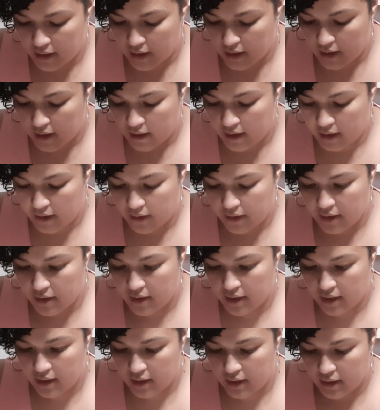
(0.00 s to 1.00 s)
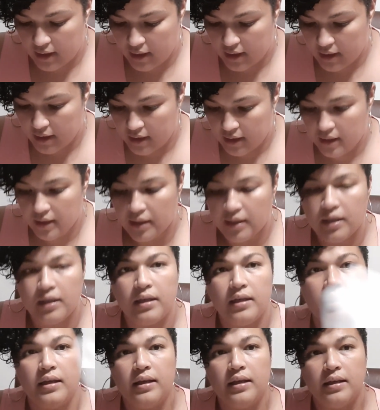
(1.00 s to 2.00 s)
And then
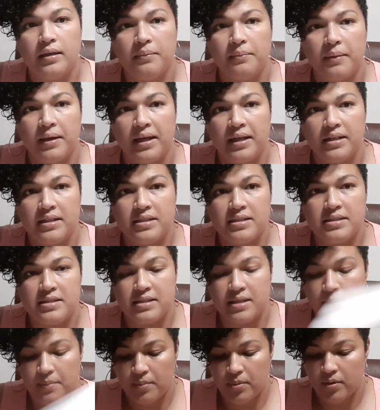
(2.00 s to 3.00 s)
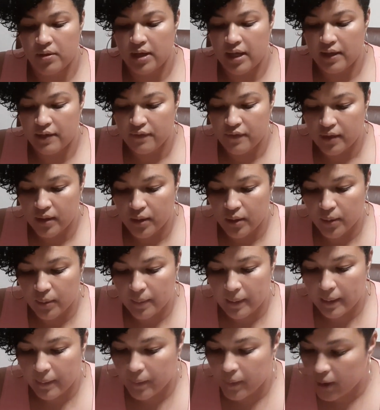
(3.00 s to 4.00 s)
in my December envelope
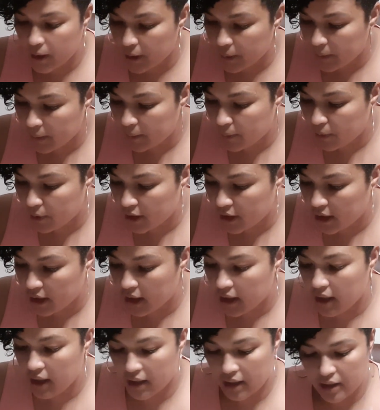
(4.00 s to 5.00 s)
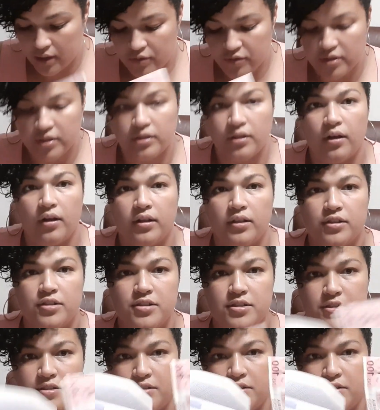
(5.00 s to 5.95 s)
I'm going to be putting $100.